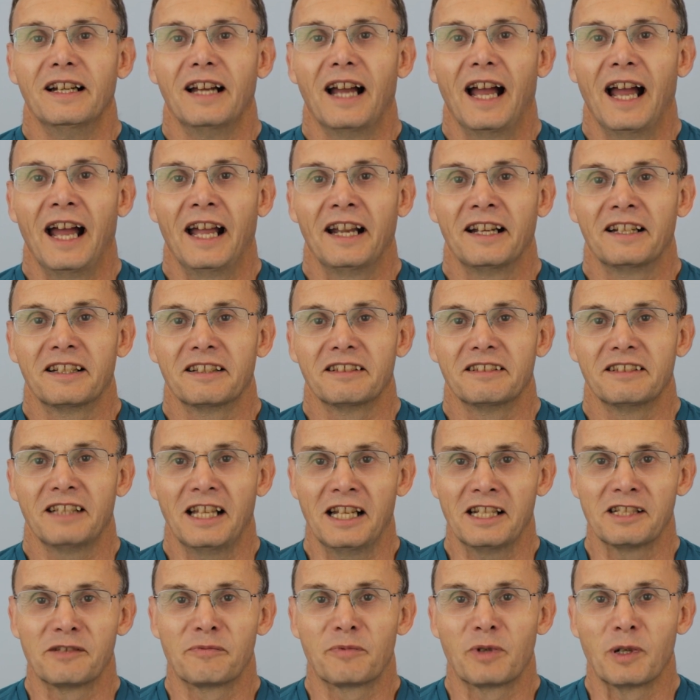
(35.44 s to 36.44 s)
And
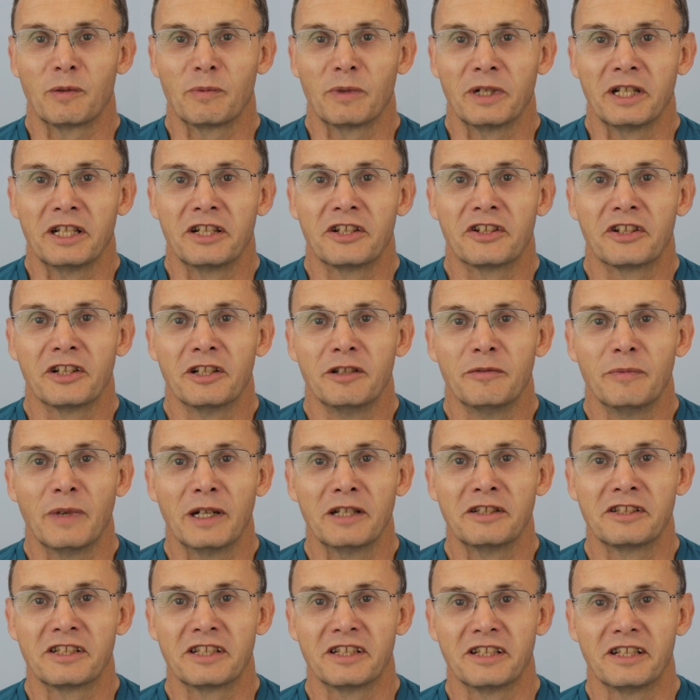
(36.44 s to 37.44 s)
that's probably true
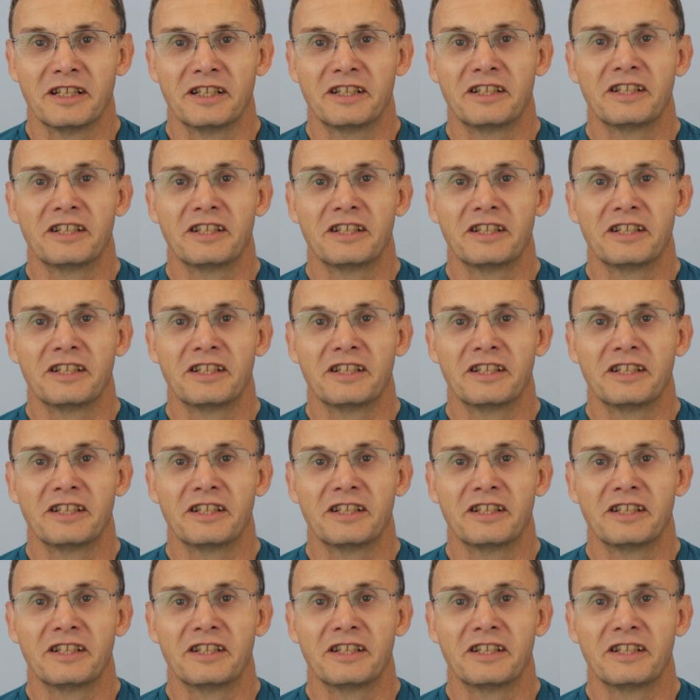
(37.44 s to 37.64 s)
most of the